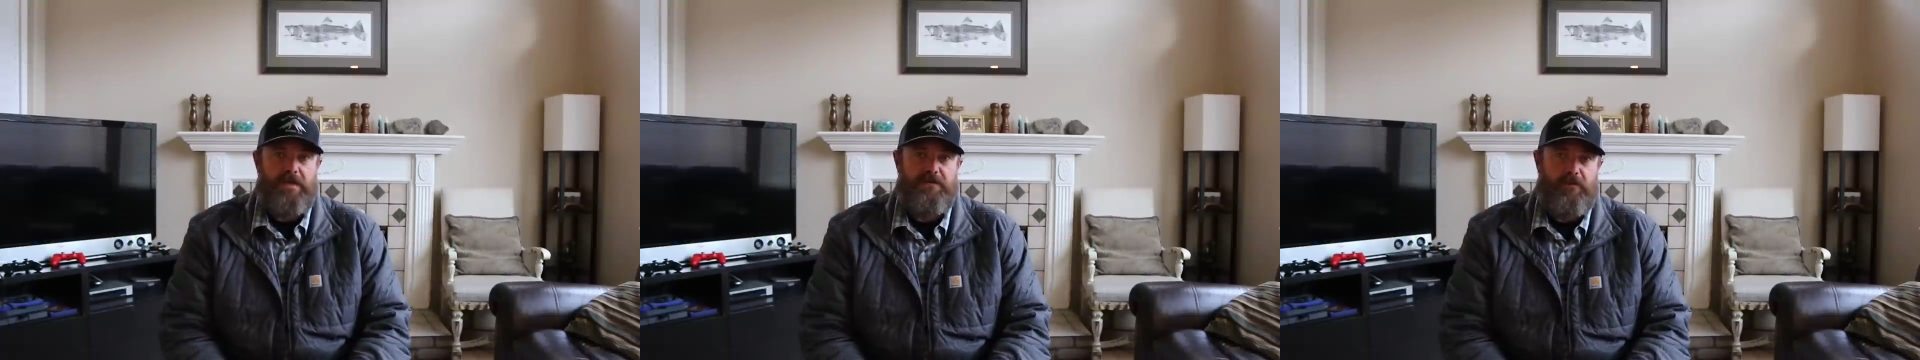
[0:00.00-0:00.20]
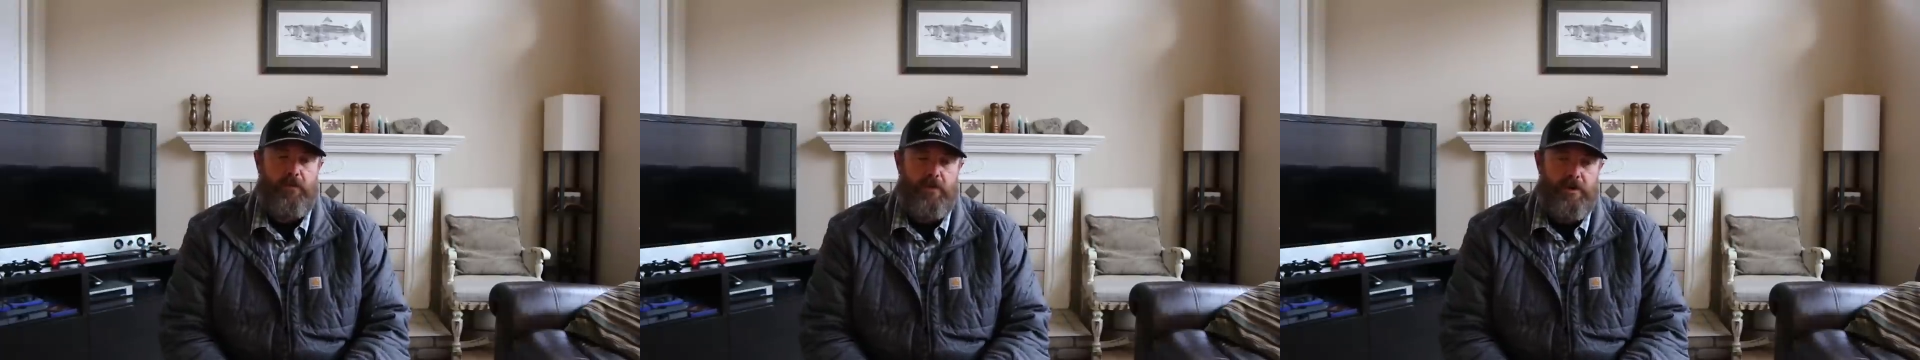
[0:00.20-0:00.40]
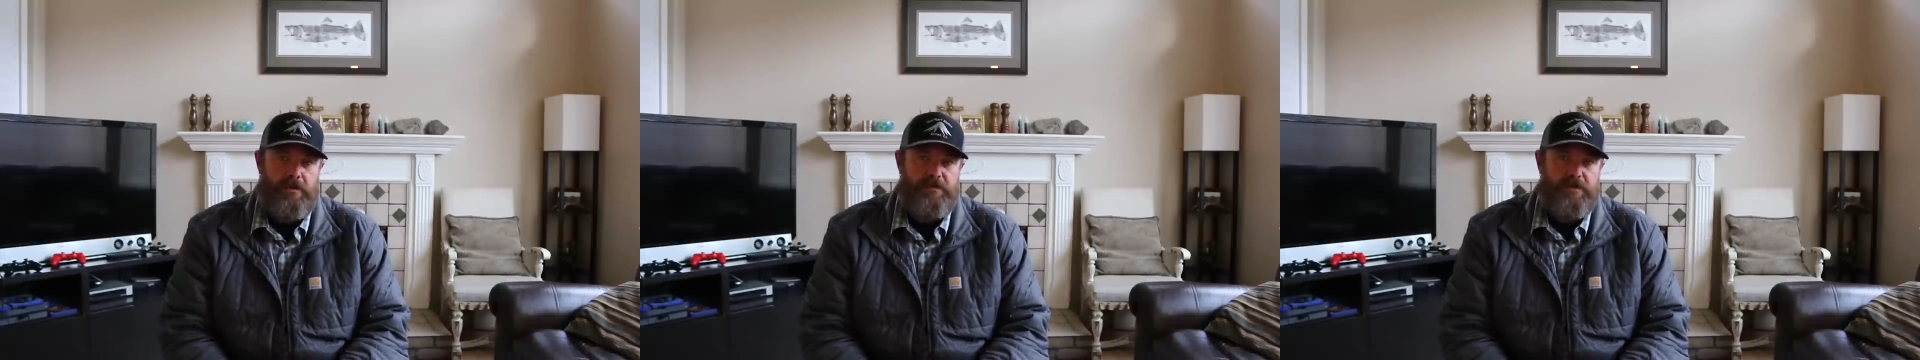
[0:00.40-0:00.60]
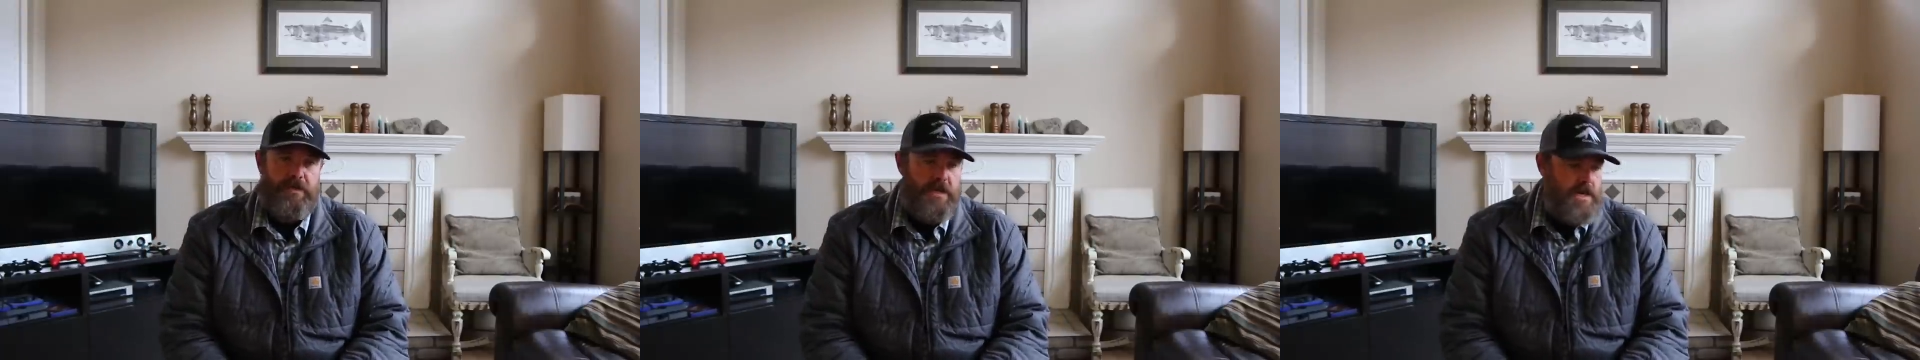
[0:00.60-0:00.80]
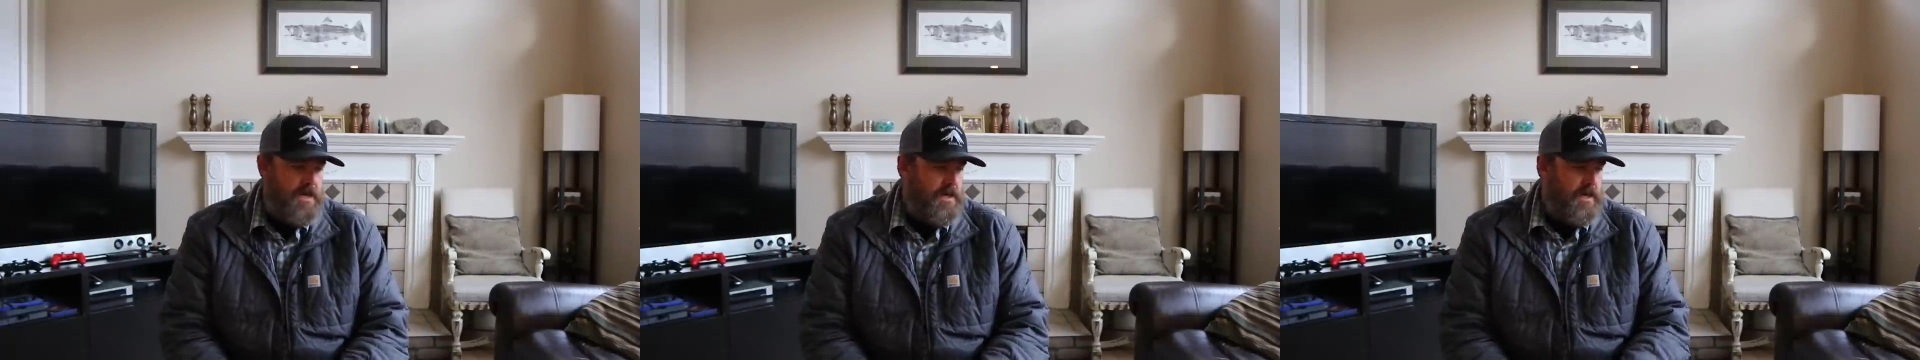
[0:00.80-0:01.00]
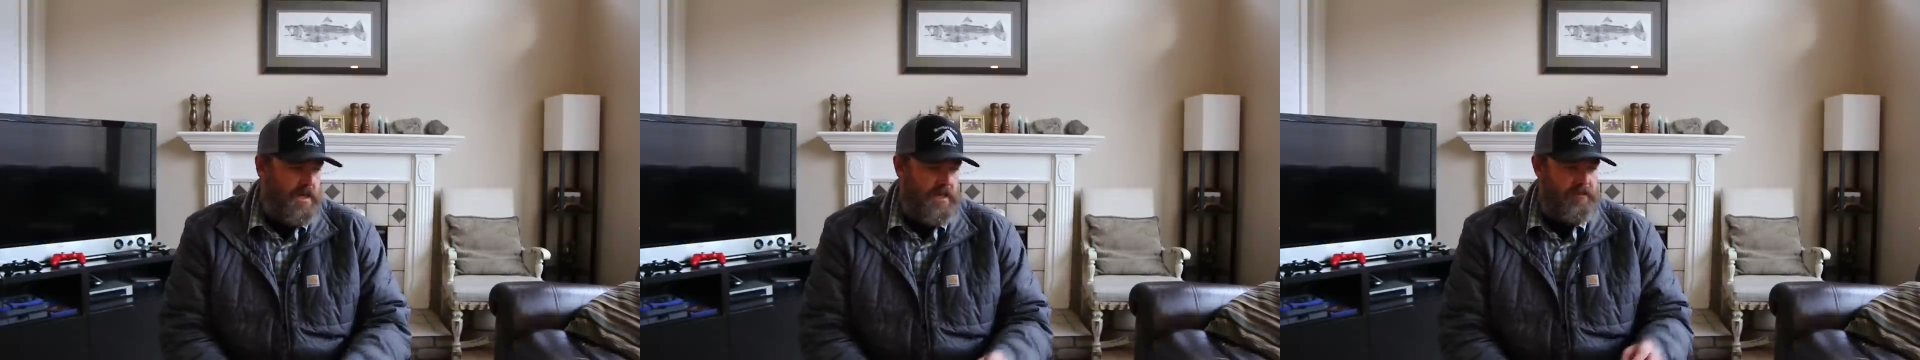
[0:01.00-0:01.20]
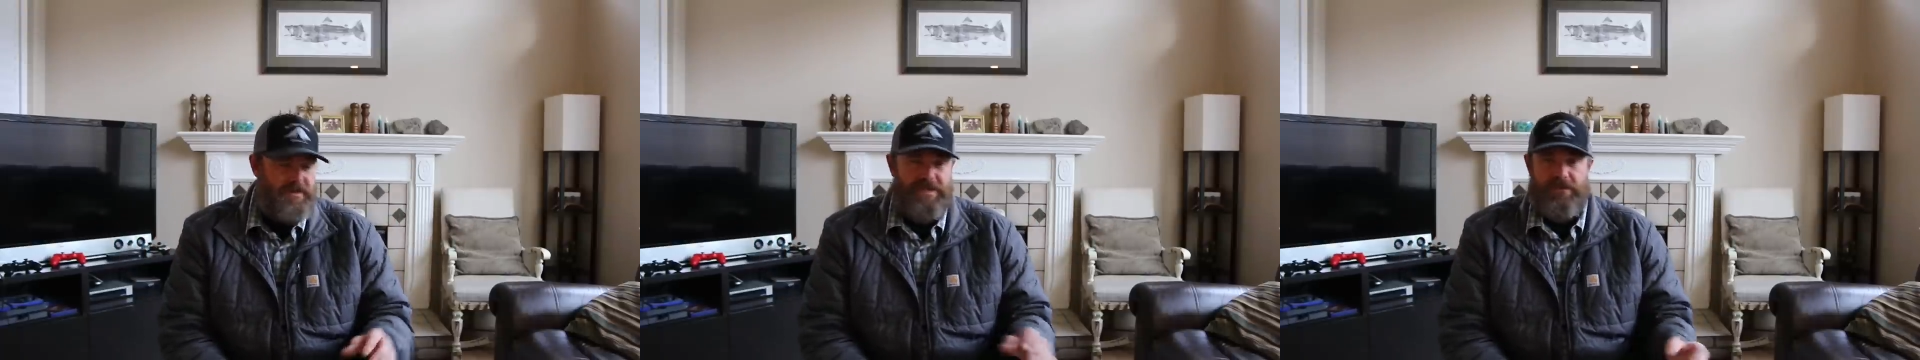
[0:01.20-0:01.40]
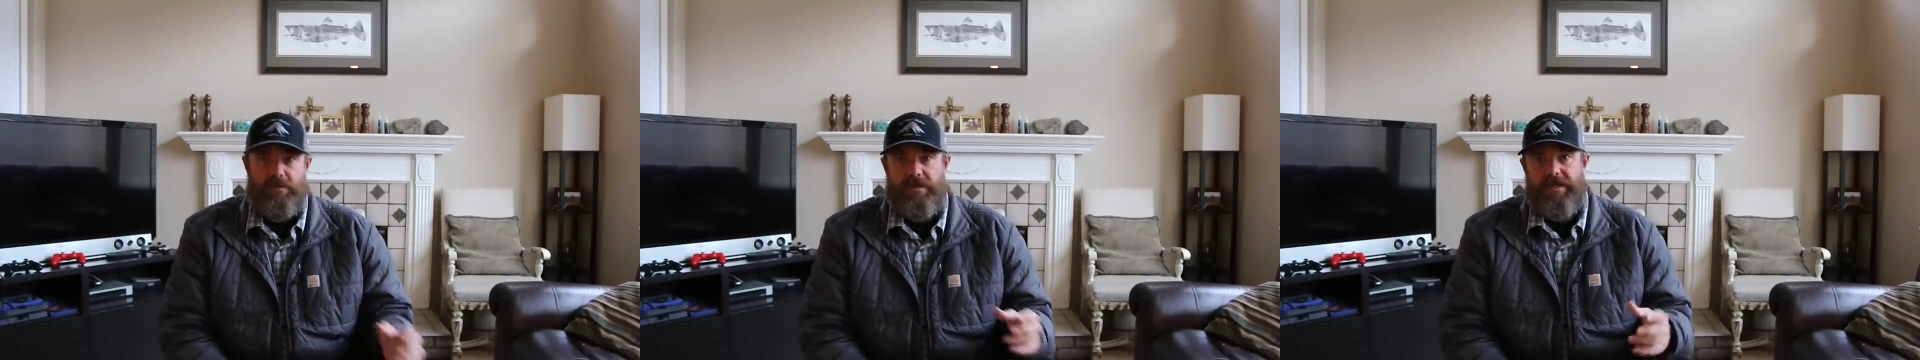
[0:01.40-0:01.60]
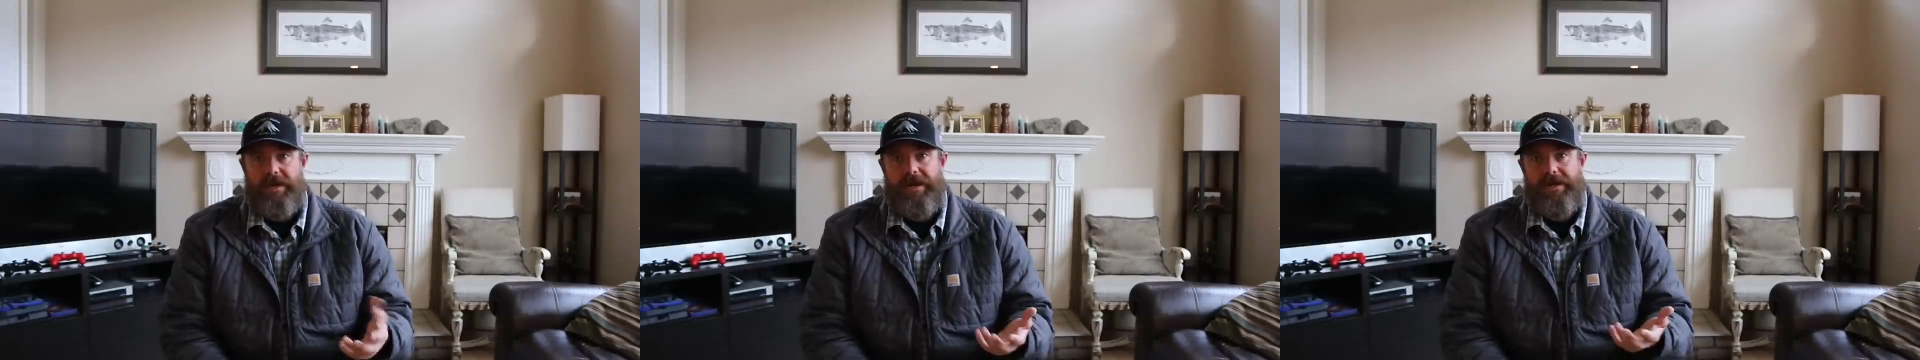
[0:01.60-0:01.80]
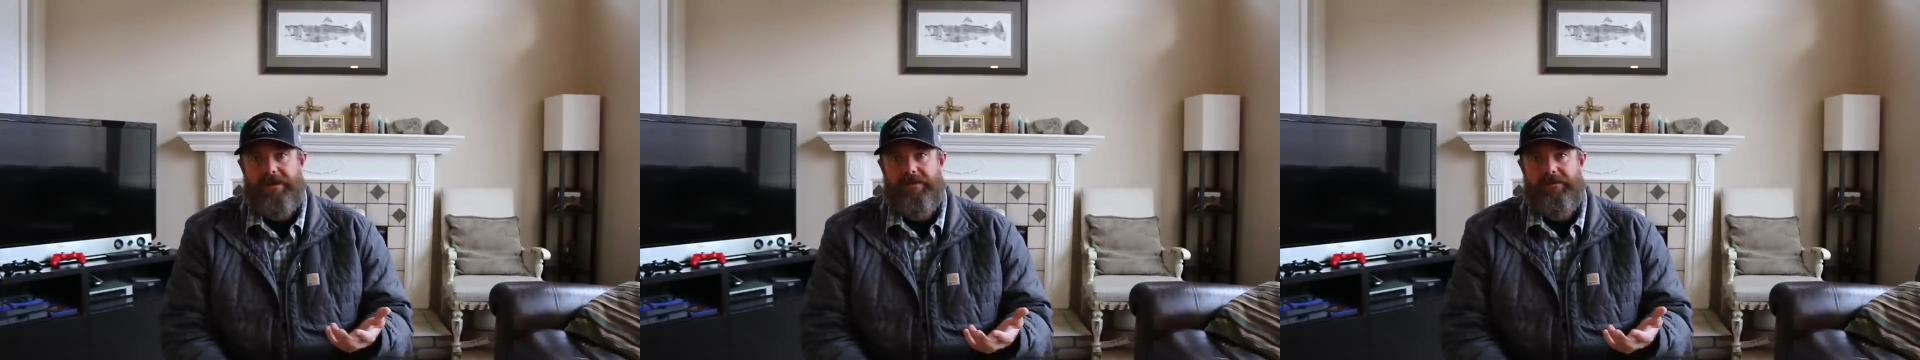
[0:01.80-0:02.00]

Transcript: forums, this one kind